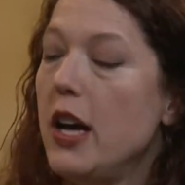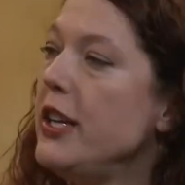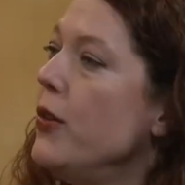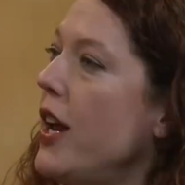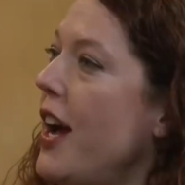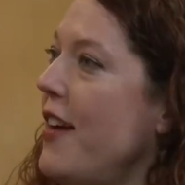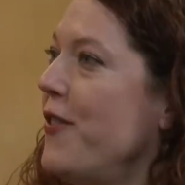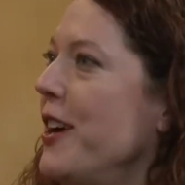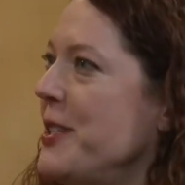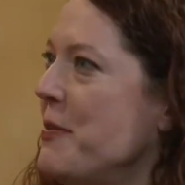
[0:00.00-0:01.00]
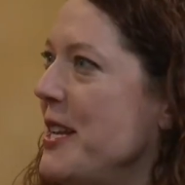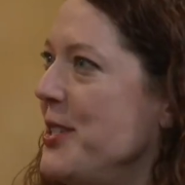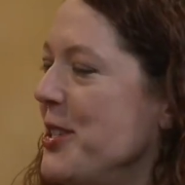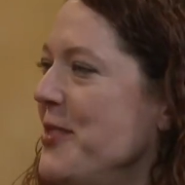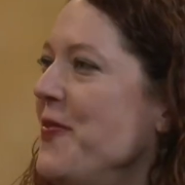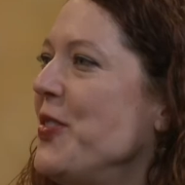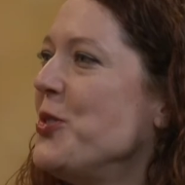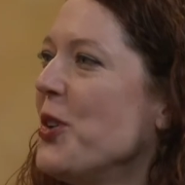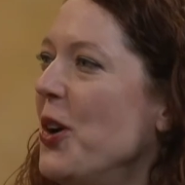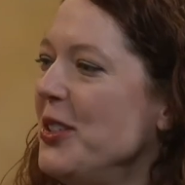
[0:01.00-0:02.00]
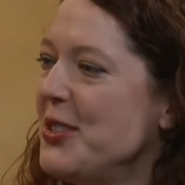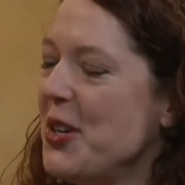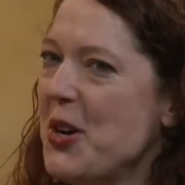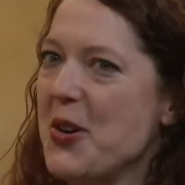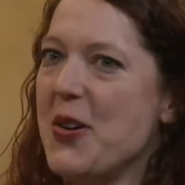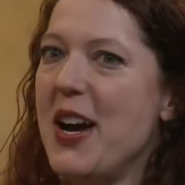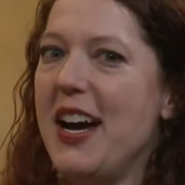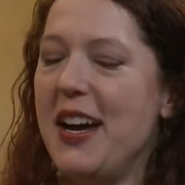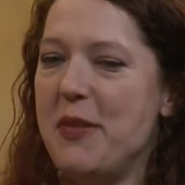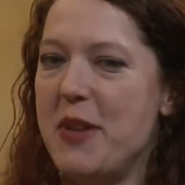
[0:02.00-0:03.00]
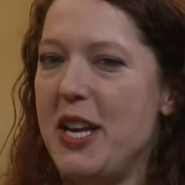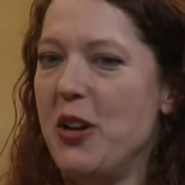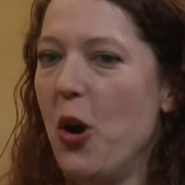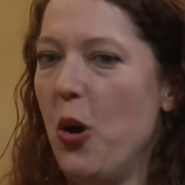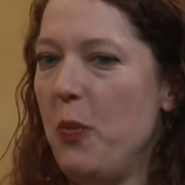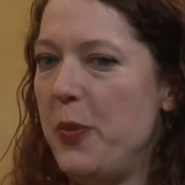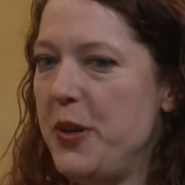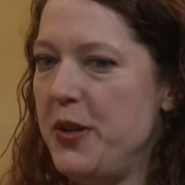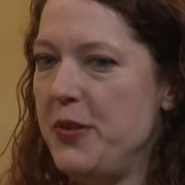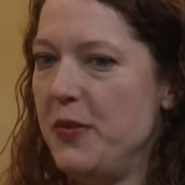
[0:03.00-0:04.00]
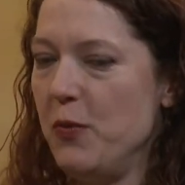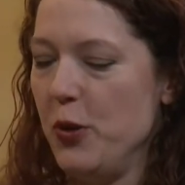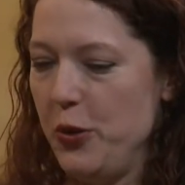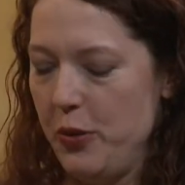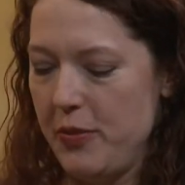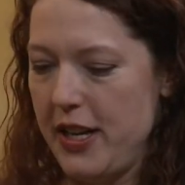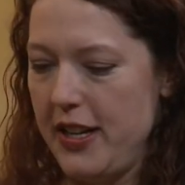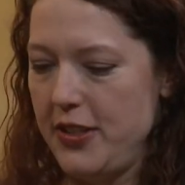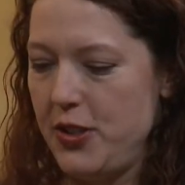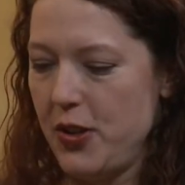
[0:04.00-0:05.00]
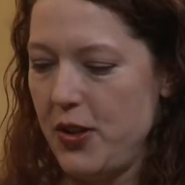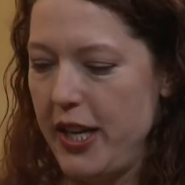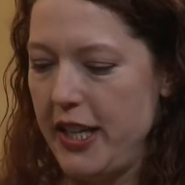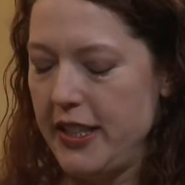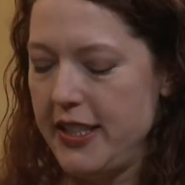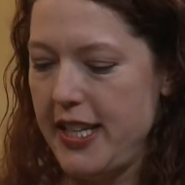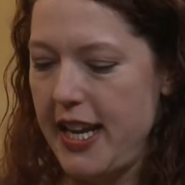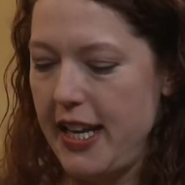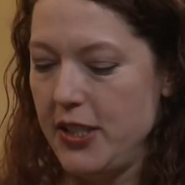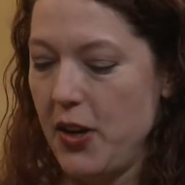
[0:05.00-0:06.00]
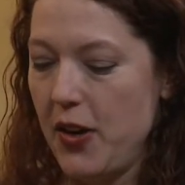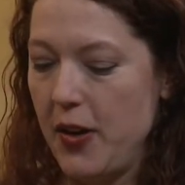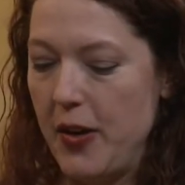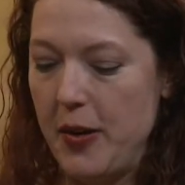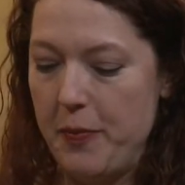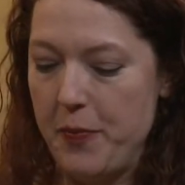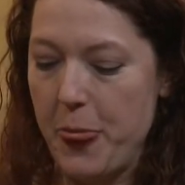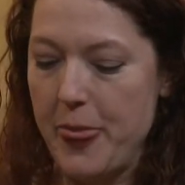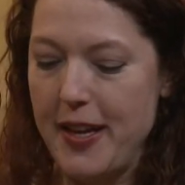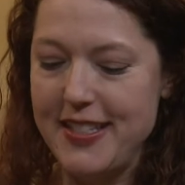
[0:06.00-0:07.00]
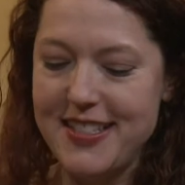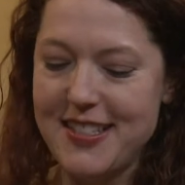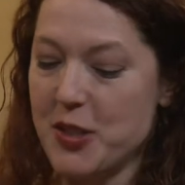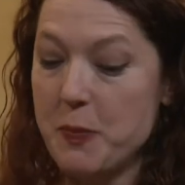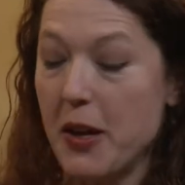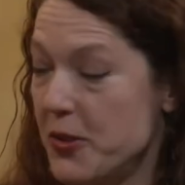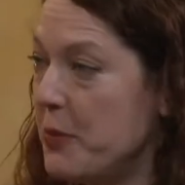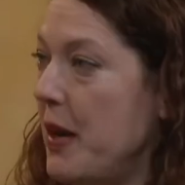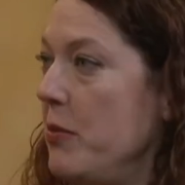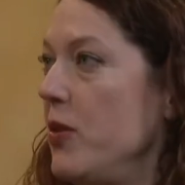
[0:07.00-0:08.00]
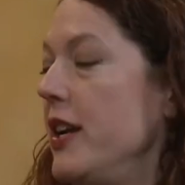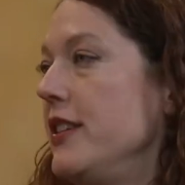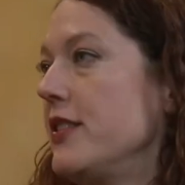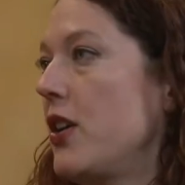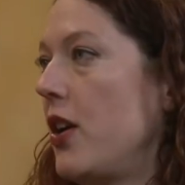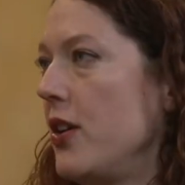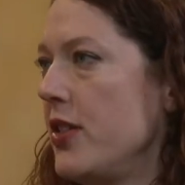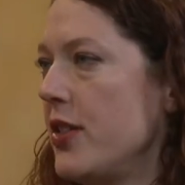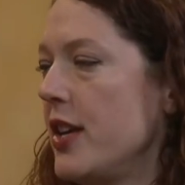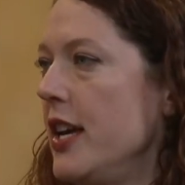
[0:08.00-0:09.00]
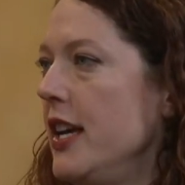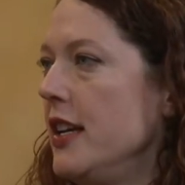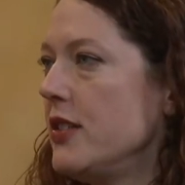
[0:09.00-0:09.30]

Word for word: You know what? I, I forgot to mention. There's Please also um, an open room during the day. Ta- um, that's sponsored by Miranda's Hearth. Mm-hmm.